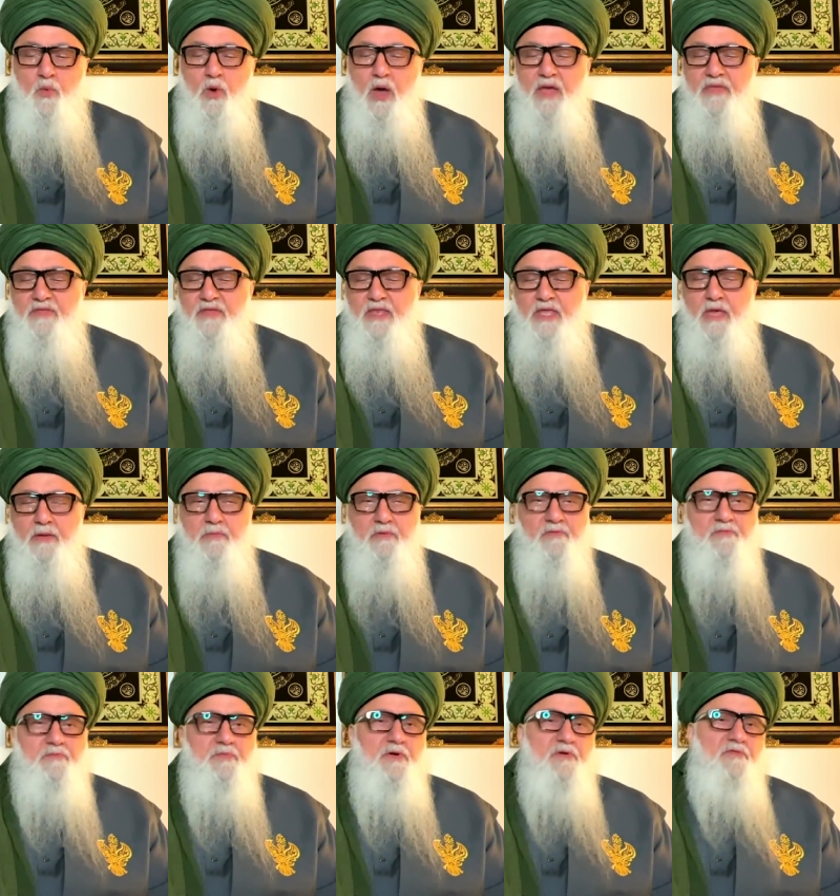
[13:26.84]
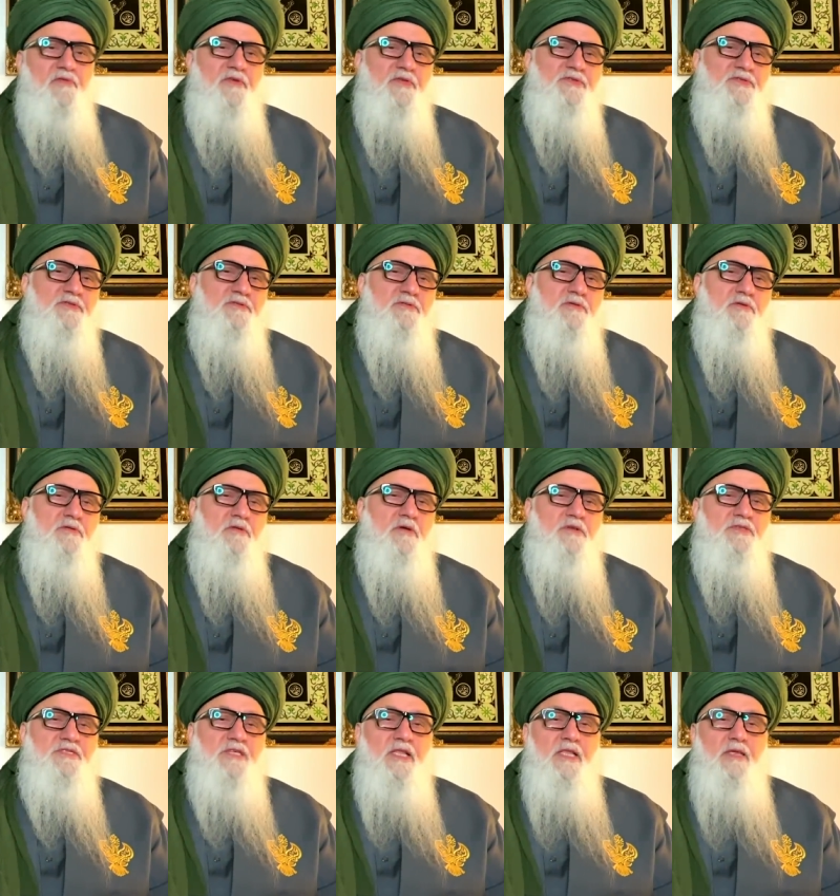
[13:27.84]
Why the name of Prophet in
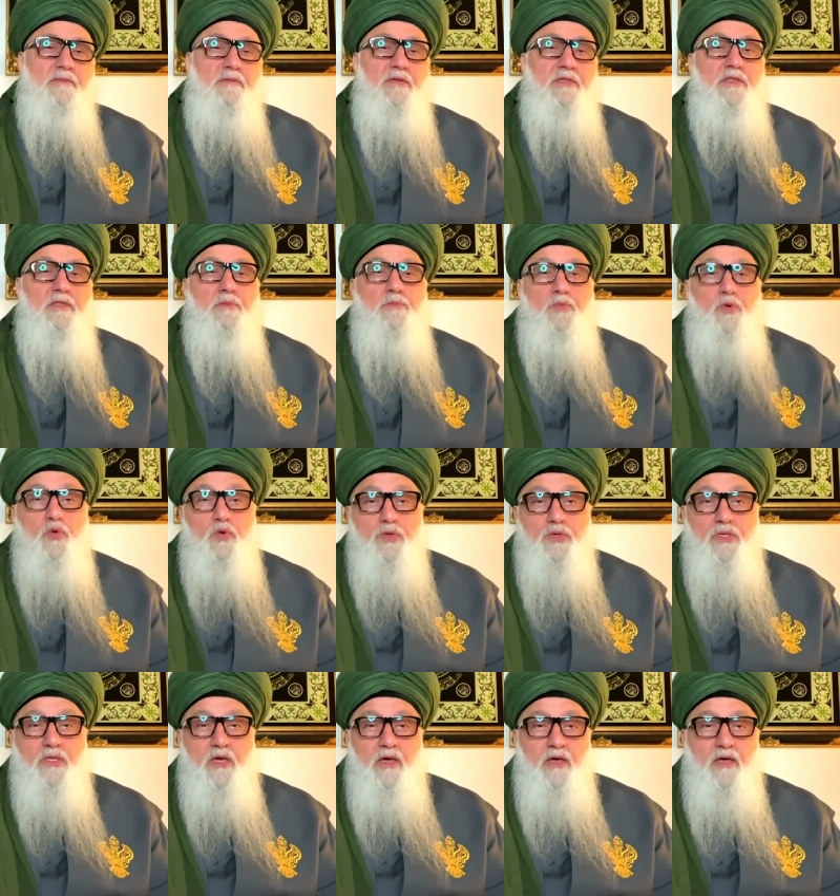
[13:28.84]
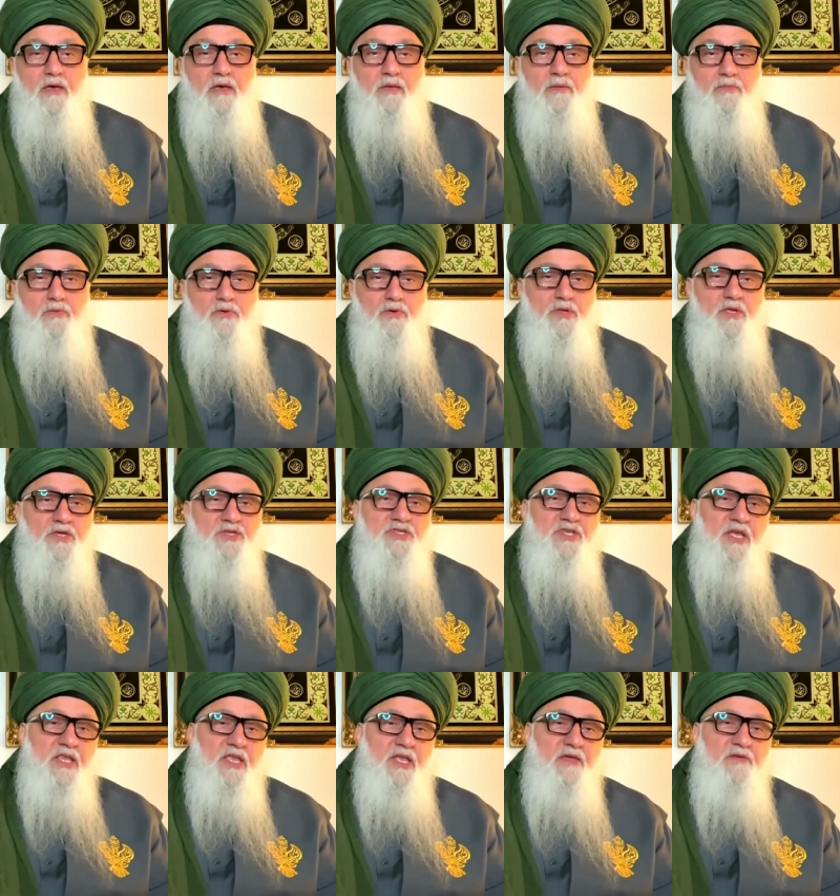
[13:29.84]
the Burda
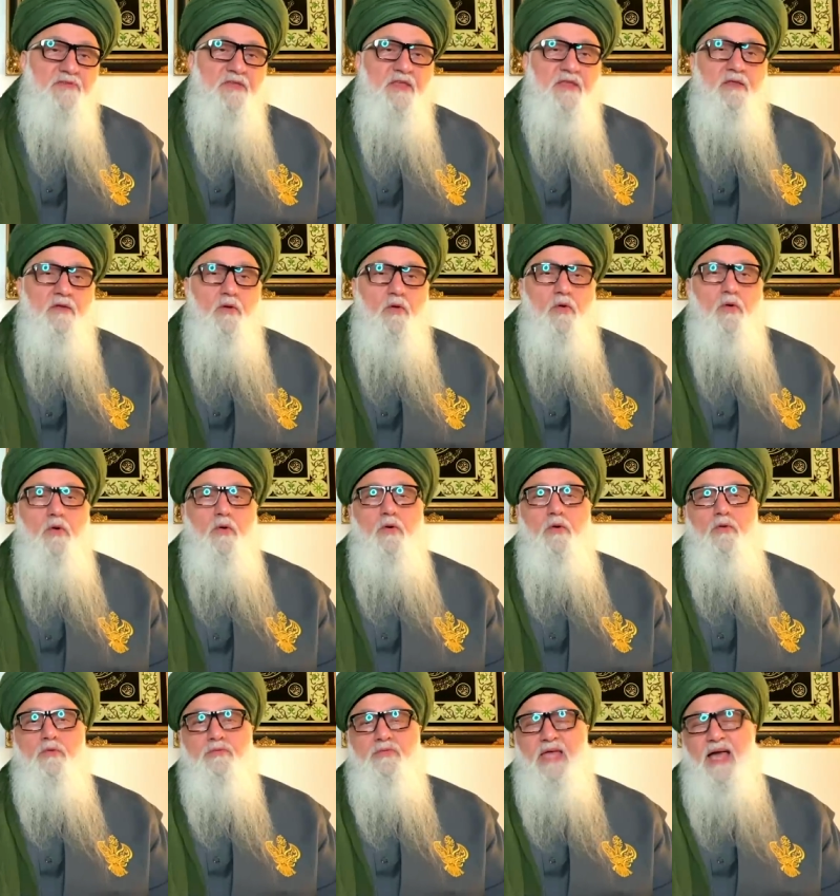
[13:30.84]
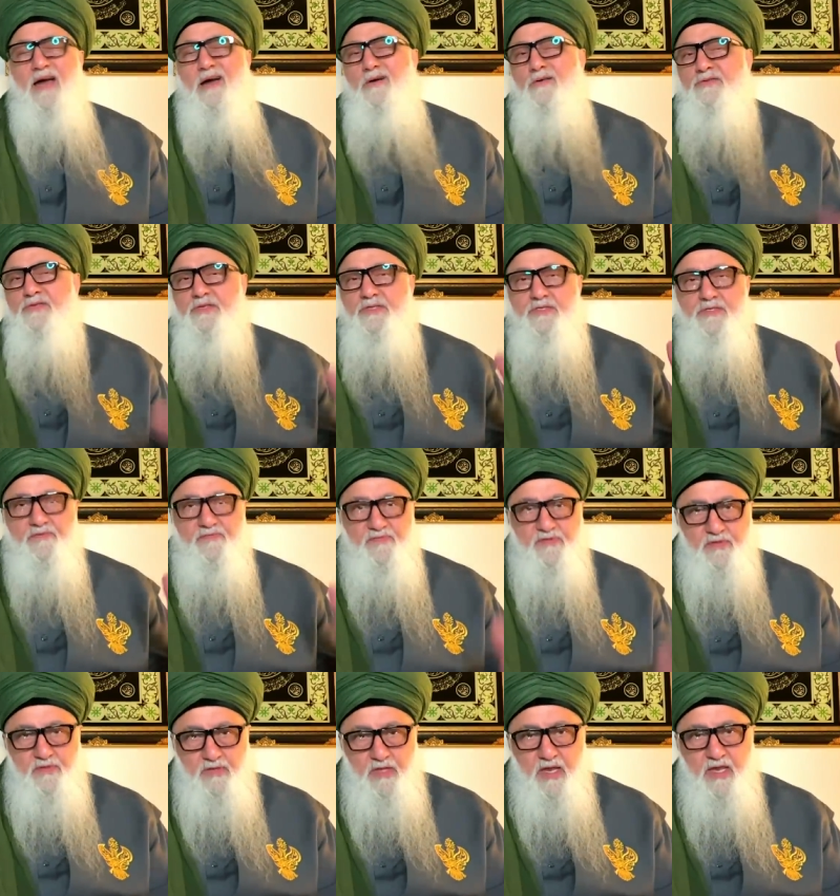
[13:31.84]
Sharif that all thousands of